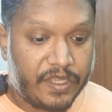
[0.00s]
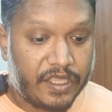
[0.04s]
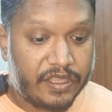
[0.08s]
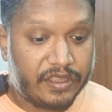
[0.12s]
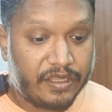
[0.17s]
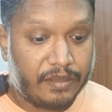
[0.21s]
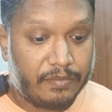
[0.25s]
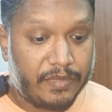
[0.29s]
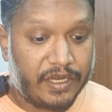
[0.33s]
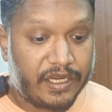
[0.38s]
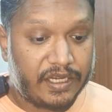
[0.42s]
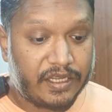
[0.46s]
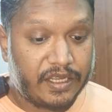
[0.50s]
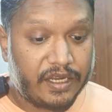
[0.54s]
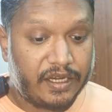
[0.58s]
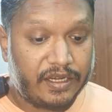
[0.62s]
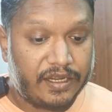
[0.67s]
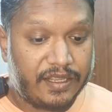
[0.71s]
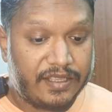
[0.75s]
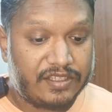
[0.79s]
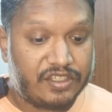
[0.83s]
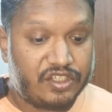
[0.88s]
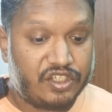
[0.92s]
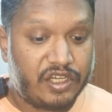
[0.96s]
Then the mid
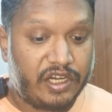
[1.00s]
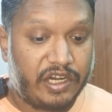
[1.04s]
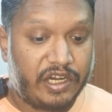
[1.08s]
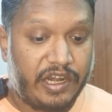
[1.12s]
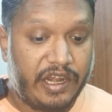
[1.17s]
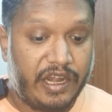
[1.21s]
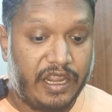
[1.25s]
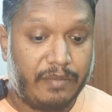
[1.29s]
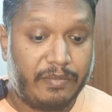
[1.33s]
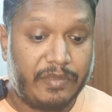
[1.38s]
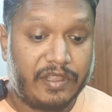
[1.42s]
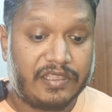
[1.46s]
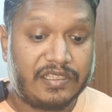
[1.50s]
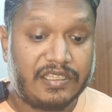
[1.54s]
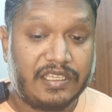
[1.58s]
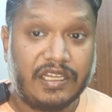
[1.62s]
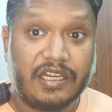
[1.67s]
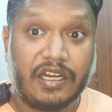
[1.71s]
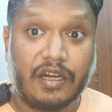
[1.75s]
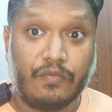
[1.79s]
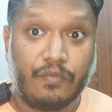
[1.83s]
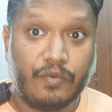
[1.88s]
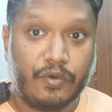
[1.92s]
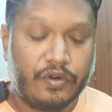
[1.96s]
contains geranium and
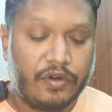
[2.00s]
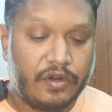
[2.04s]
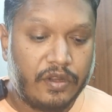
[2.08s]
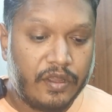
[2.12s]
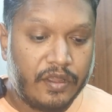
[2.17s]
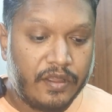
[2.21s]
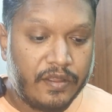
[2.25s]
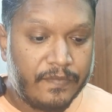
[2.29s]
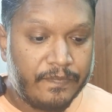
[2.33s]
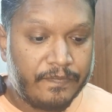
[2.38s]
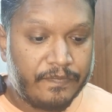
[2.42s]
cedarwood,